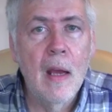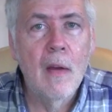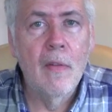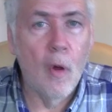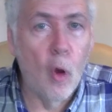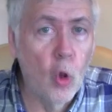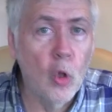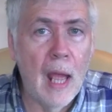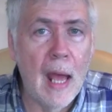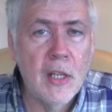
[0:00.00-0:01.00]
for all
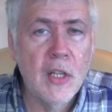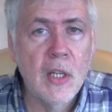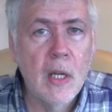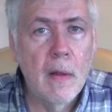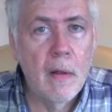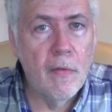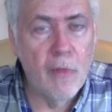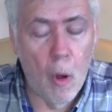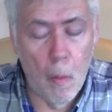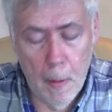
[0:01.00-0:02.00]
guests
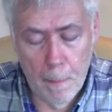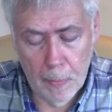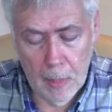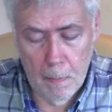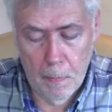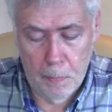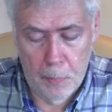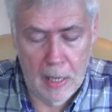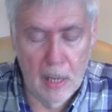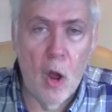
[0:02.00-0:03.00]
from
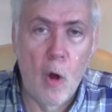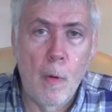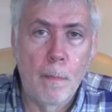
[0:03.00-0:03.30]
P&O.